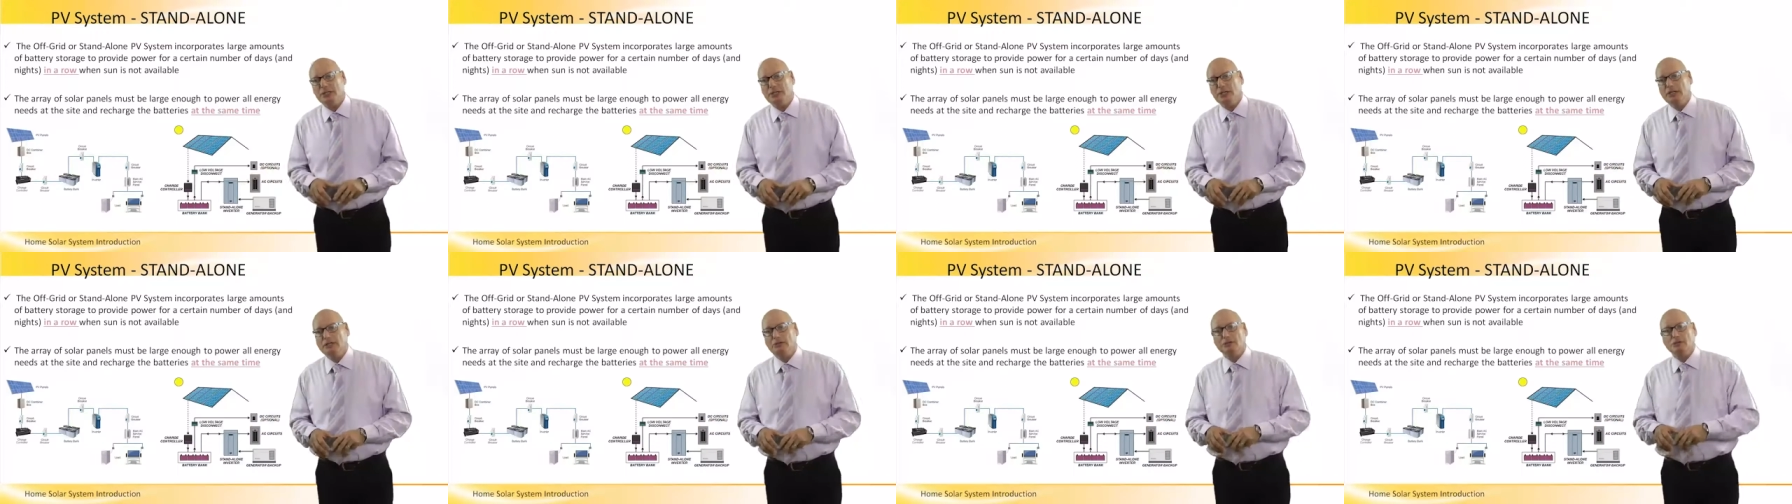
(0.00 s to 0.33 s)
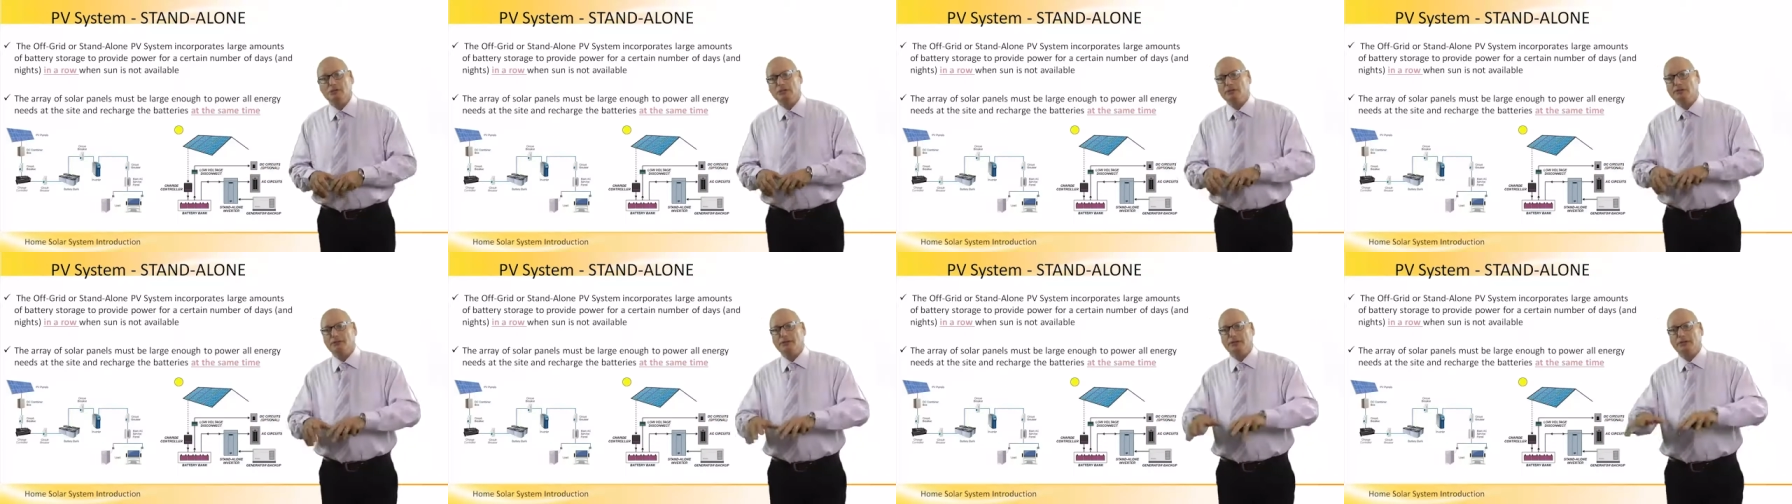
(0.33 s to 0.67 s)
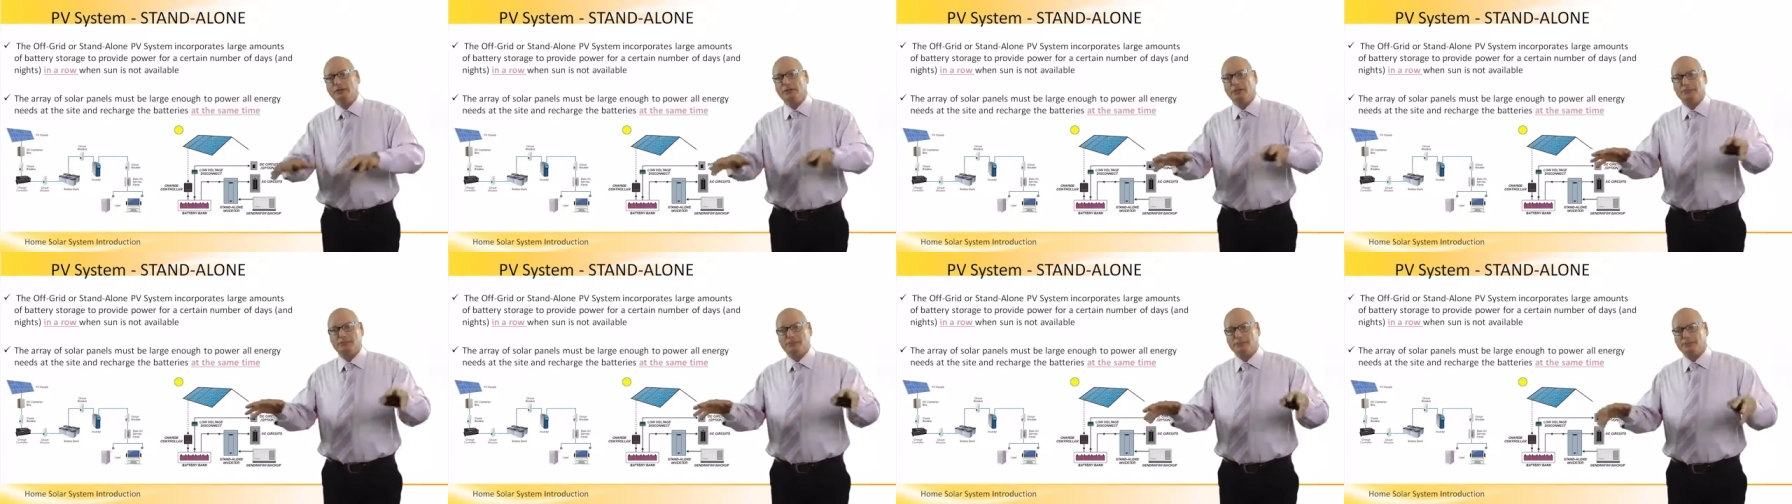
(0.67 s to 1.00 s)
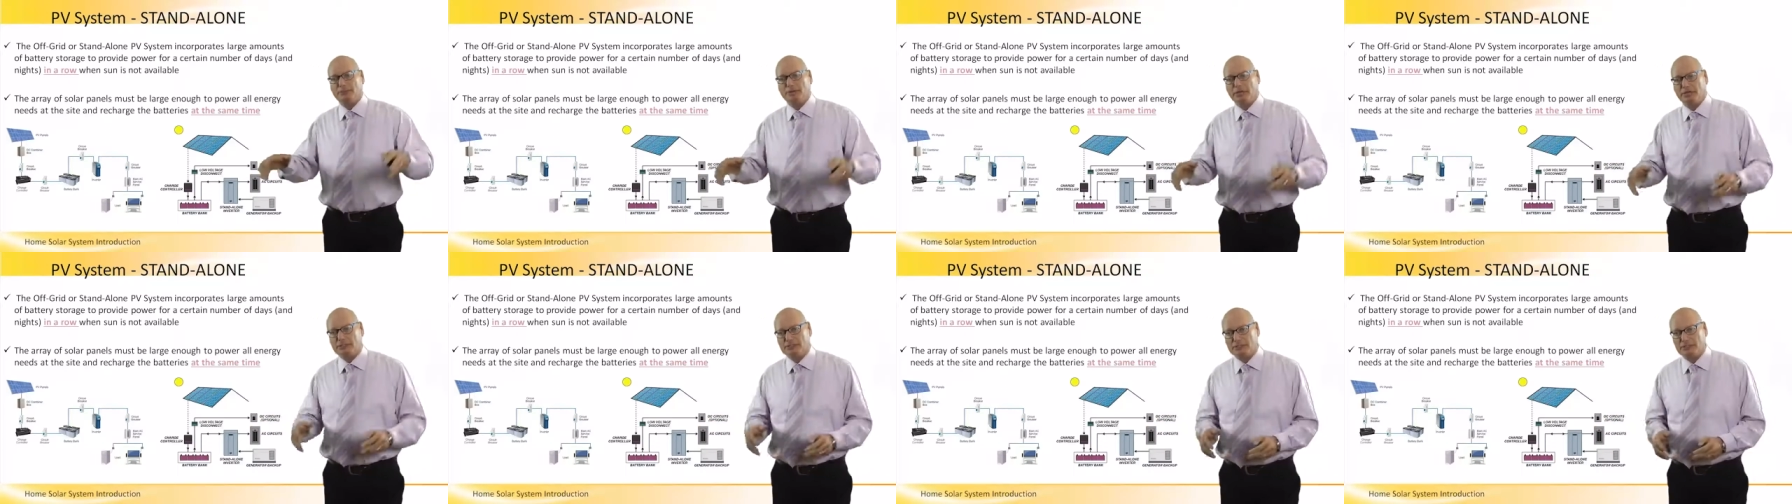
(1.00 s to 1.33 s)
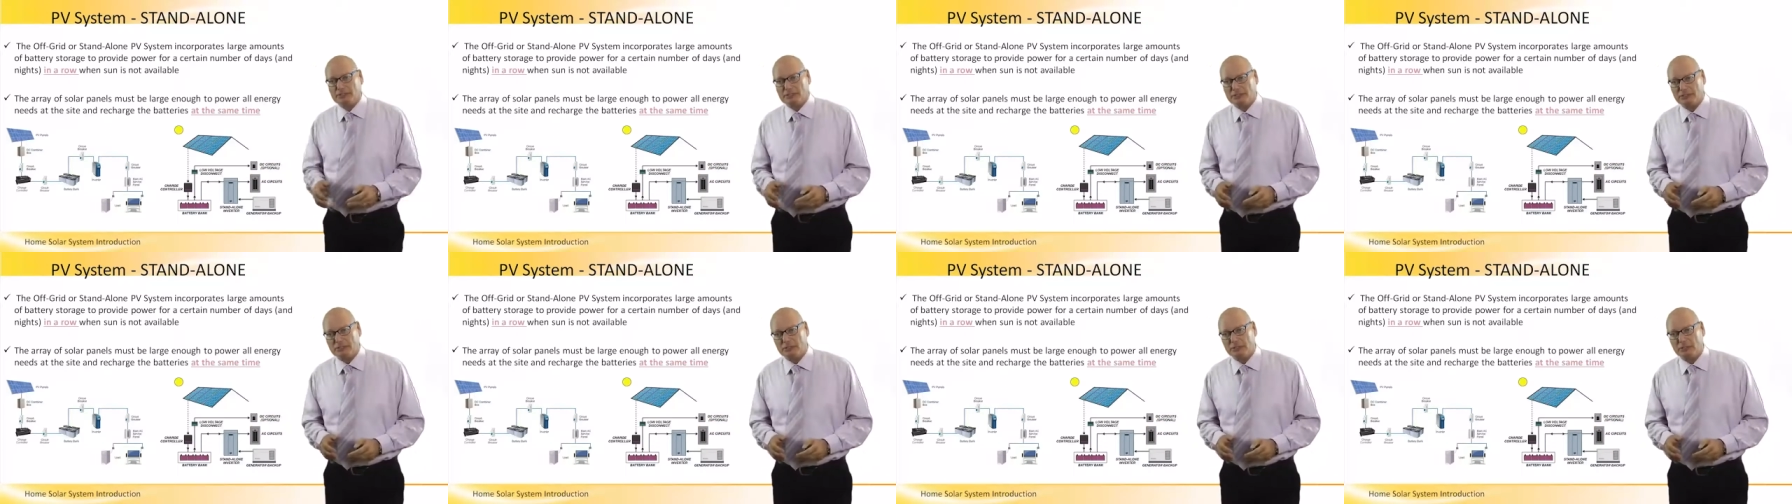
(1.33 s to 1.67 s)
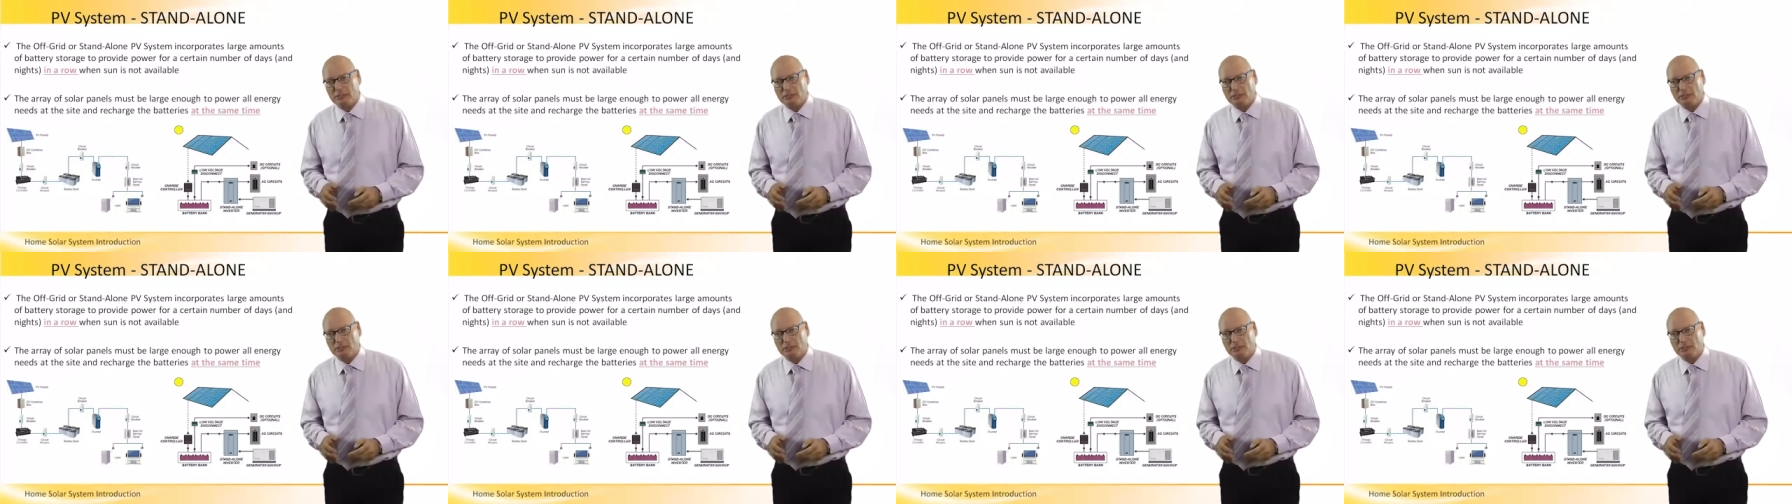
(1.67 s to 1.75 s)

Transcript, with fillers: into the various appliances in the